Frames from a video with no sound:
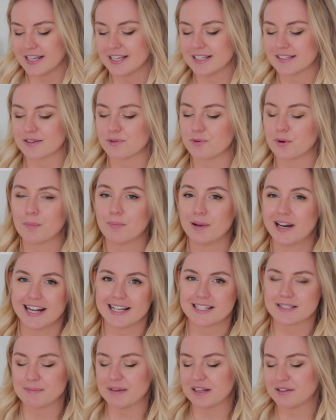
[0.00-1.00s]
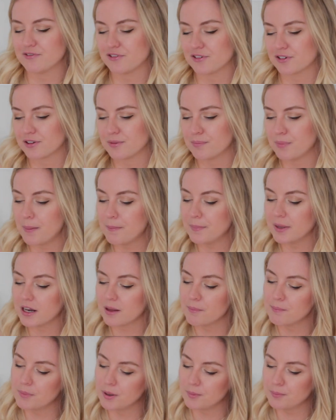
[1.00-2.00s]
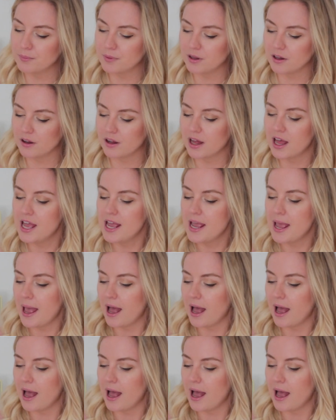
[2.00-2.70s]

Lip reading: is a replacement for the Bumble Bumble